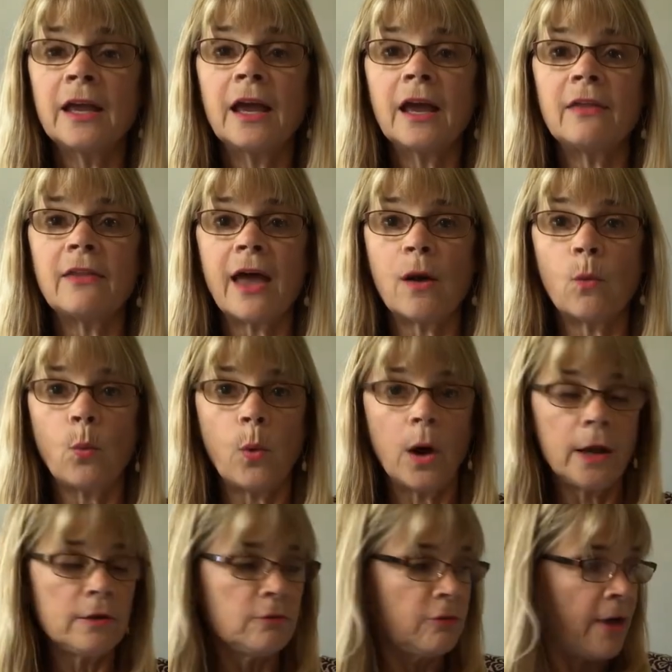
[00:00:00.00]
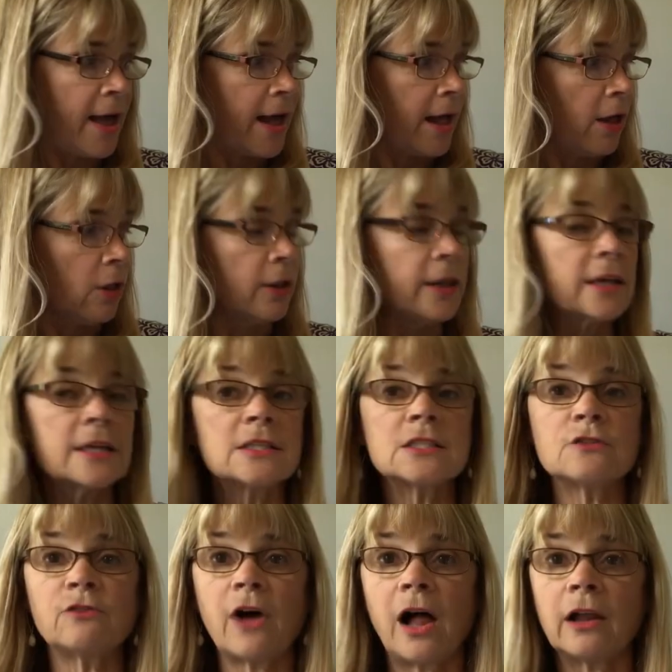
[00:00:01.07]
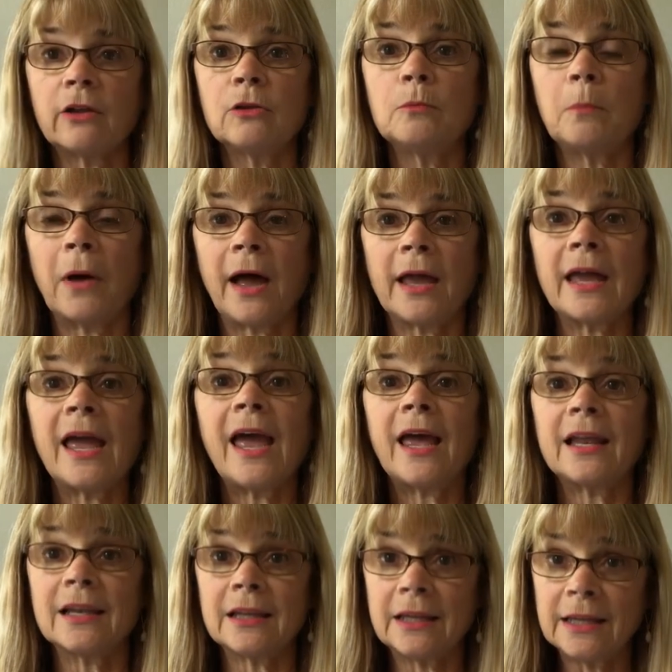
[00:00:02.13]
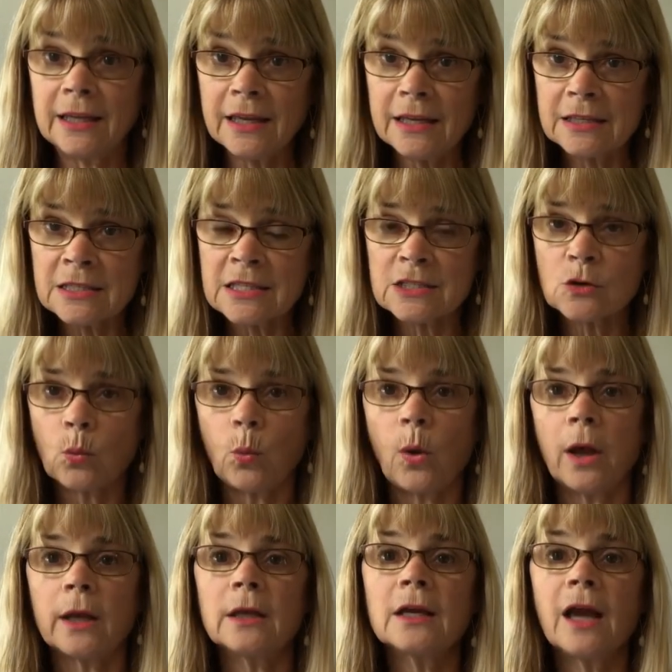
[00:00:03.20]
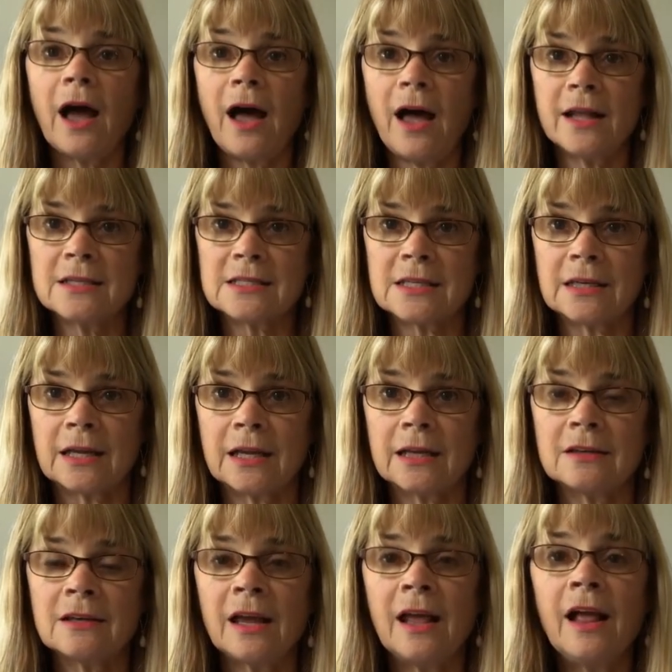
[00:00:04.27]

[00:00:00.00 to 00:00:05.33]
and that one vowel is followed by at least one consonant,